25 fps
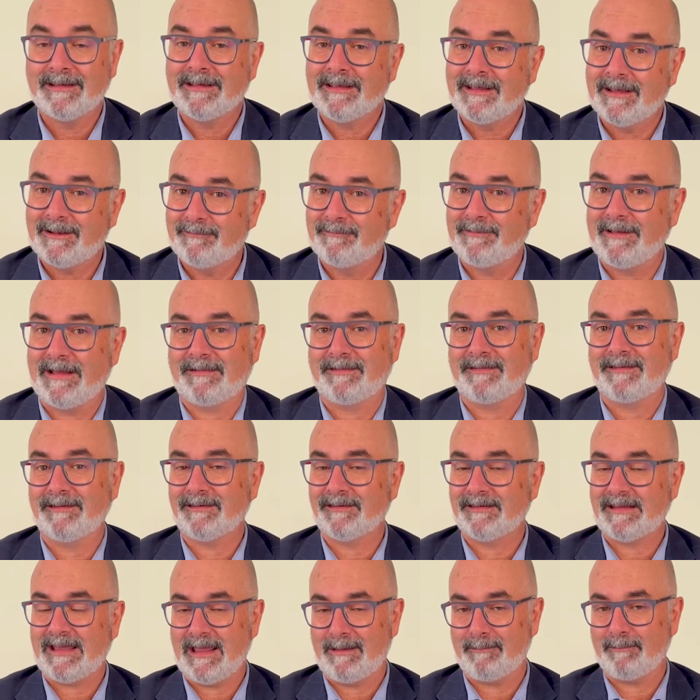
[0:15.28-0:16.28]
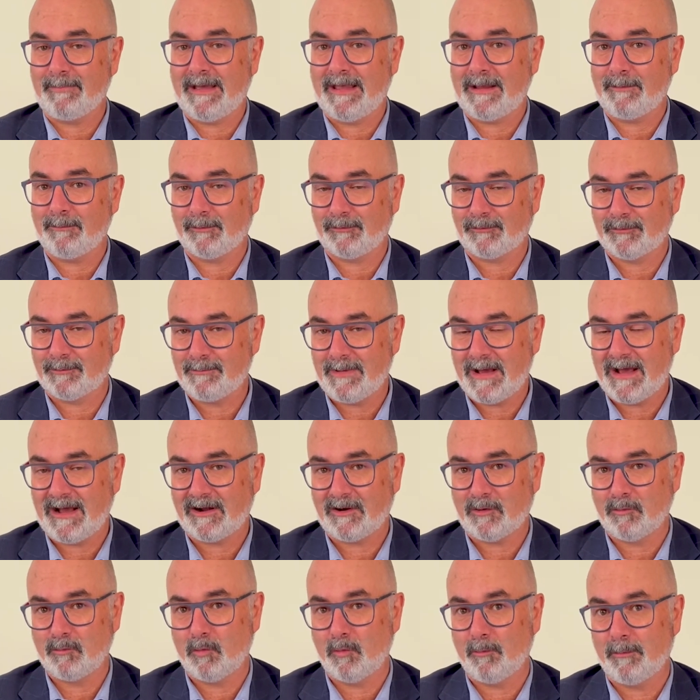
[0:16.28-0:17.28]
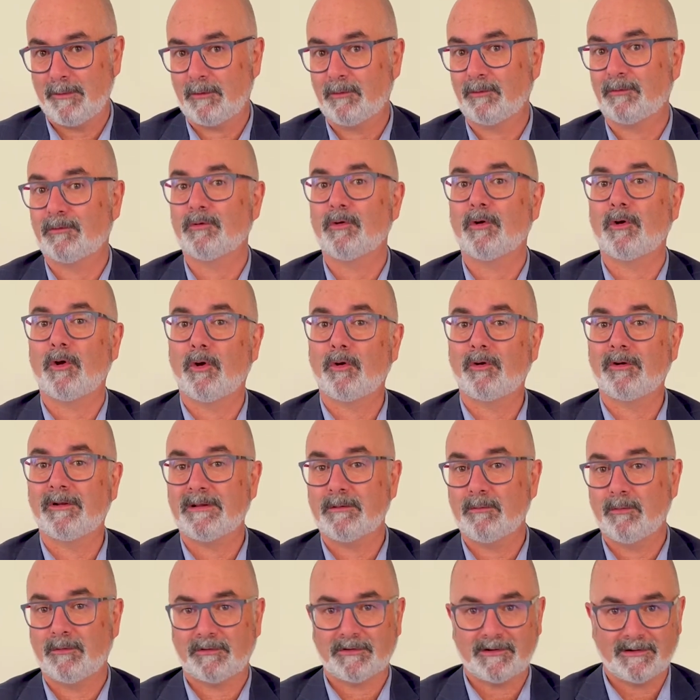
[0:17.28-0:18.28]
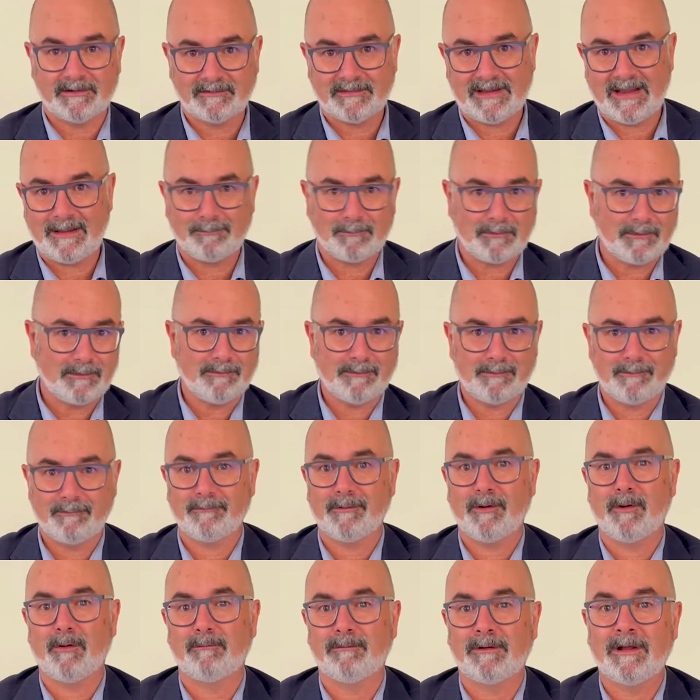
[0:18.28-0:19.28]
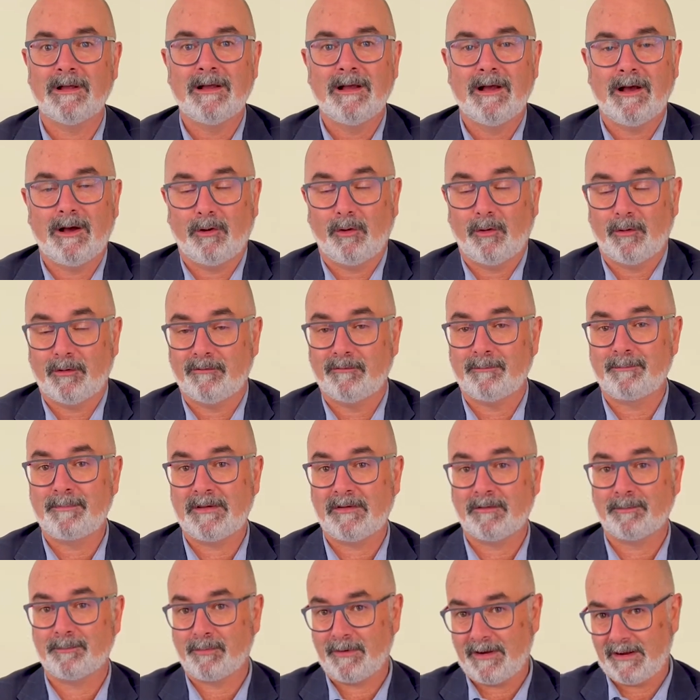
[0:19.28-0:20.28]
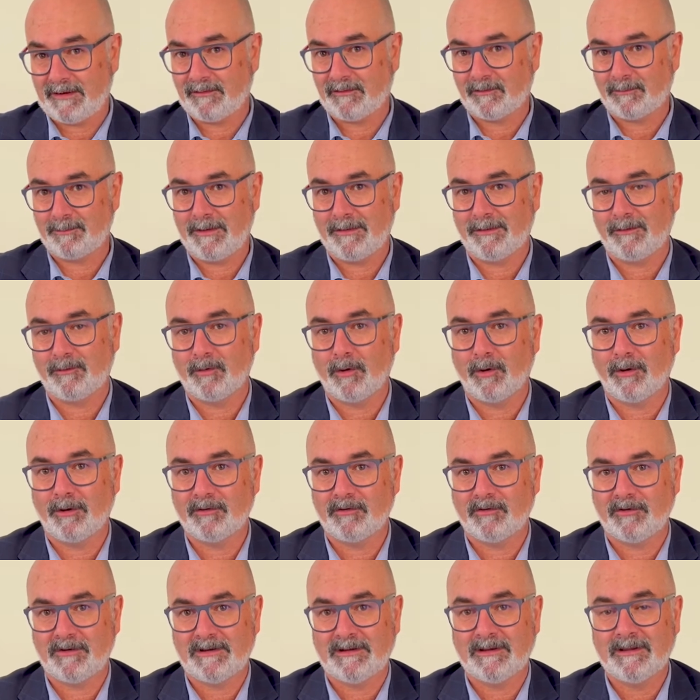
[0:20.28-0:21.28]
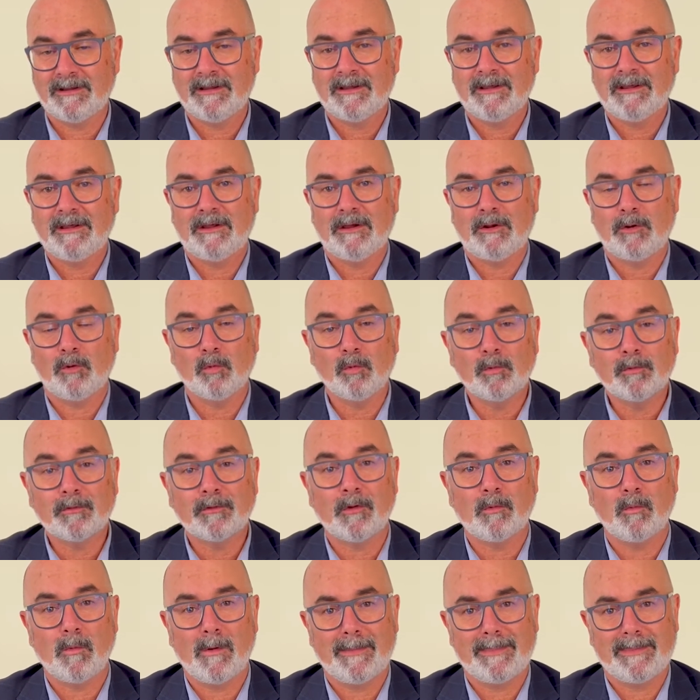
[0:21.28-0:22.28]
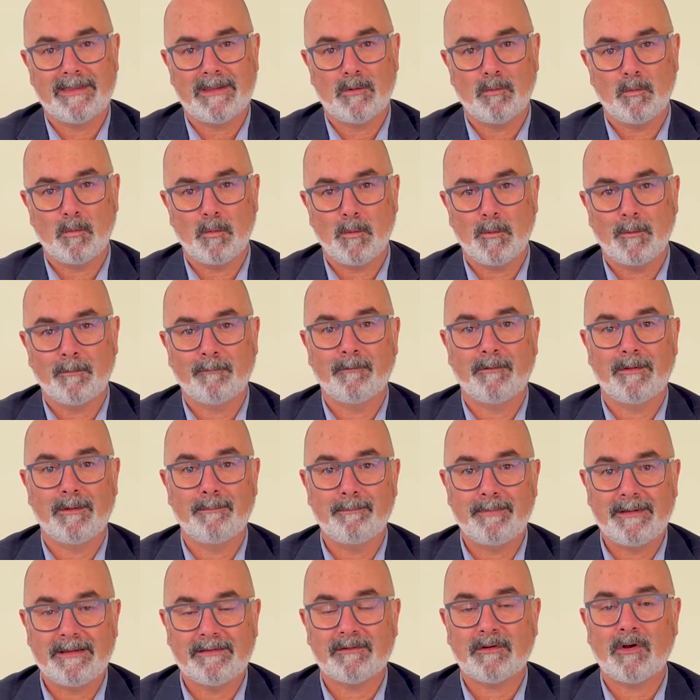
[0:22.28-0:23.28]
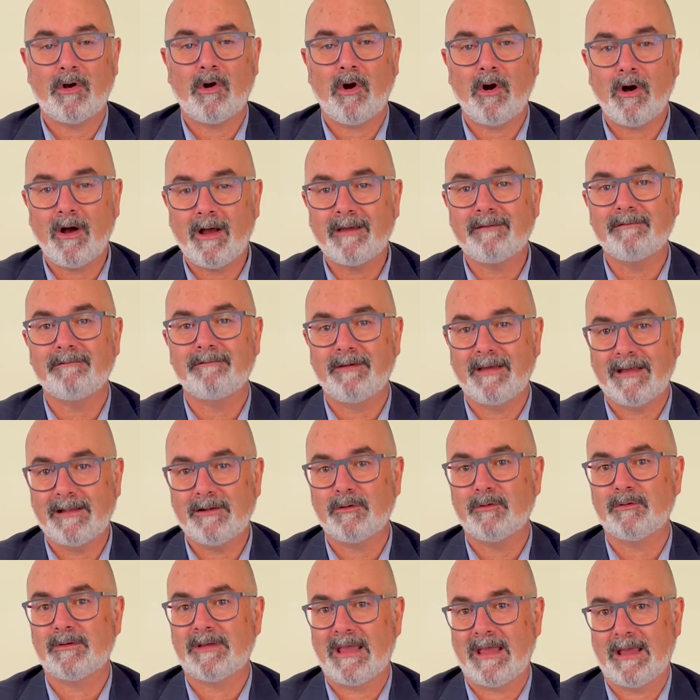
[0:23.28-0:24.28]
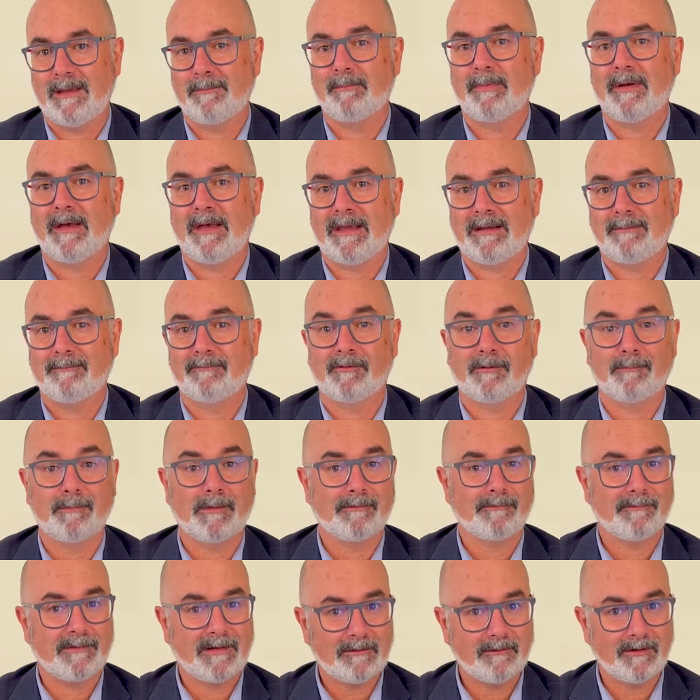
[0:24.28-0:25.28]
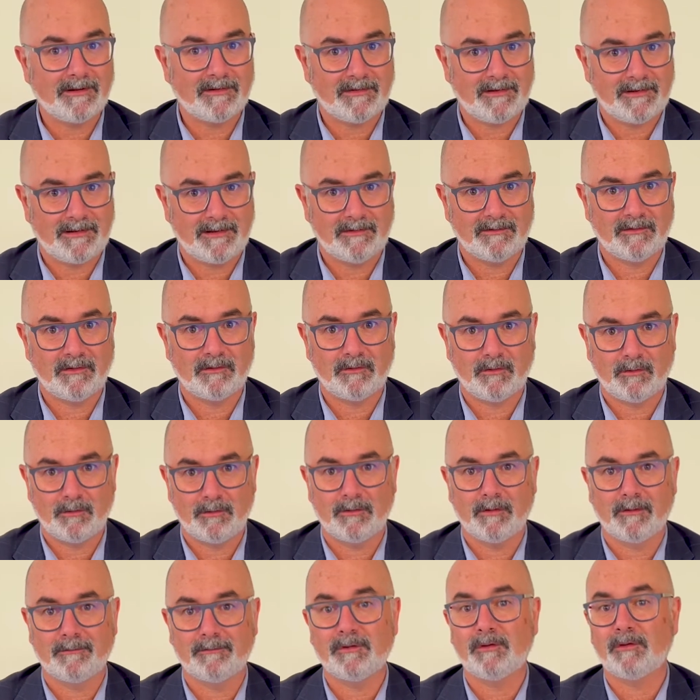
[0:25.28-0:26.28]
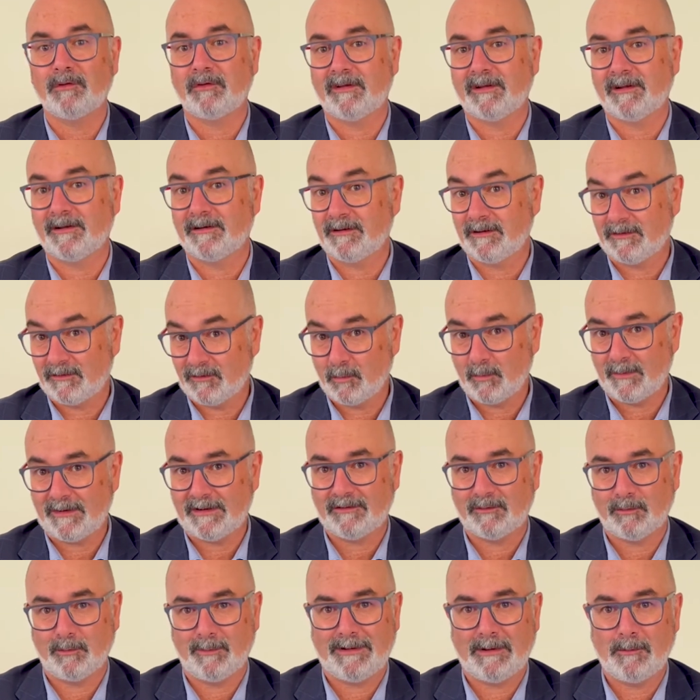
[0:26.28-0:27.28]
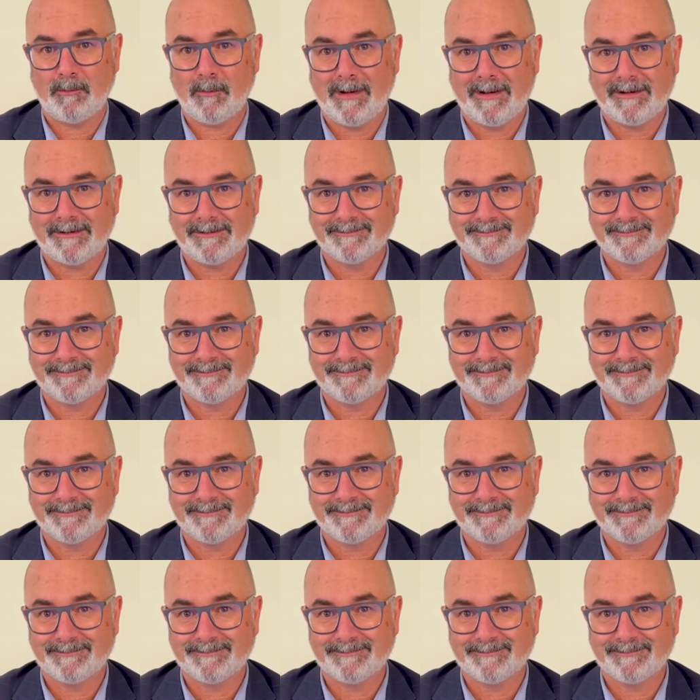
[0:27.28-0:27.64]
In fact, this campaign was remarkable because not only was it adaptive and involved a lot of best practice methodology, it also won the award for the best high value campaign from the Fundraising Institute of New Zealand in 2021.